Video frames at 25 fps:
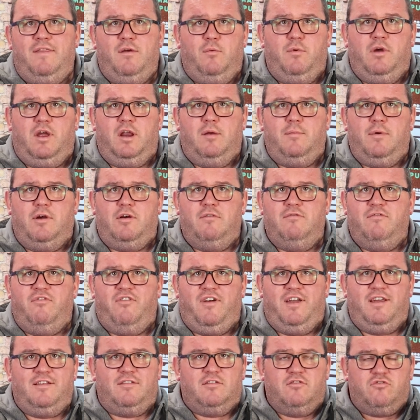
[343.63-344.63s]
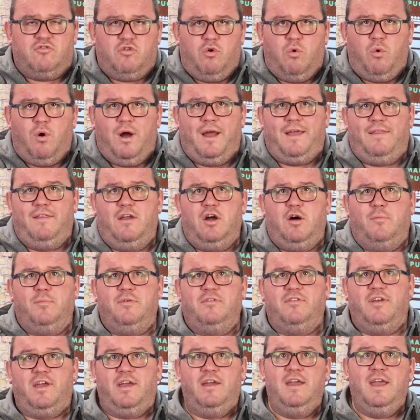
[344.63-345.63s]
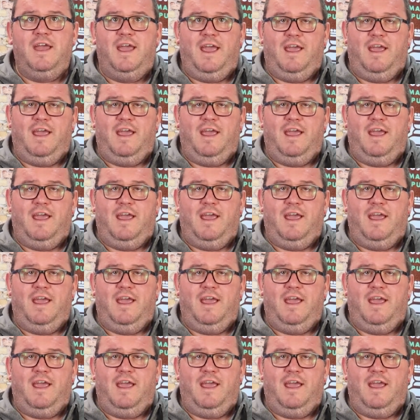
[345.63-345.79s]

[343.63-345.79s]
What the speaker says: that we're going to become faceless. Quite the opposite.